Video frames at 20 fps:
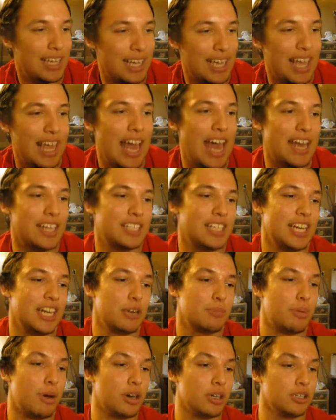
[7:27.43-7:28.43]
had to take it
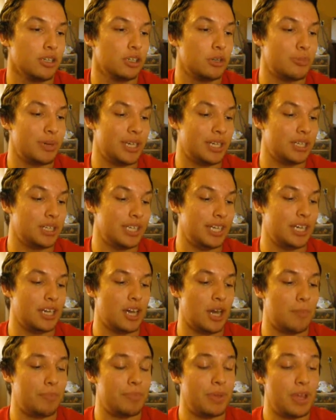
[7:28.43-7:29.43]
apart a little bit, clean it
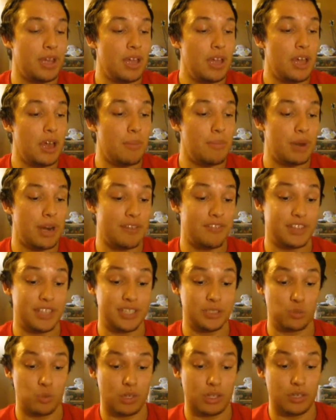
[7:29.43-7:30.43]
up, but
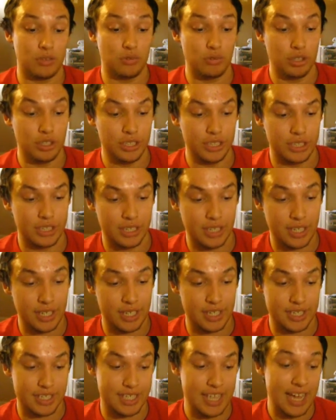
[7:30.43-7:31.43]
everything's working really good, and
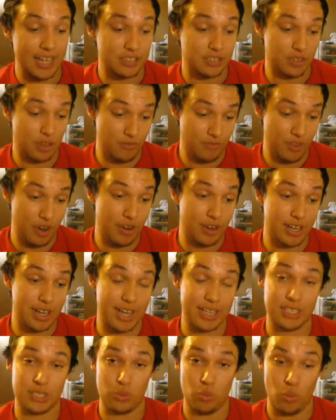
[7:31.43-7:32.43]
it's actually a very
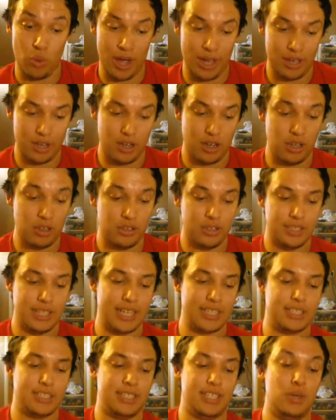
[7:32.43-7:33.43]
nice white color, and
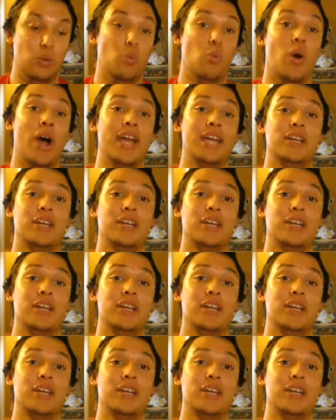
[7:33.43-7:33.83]
that's the white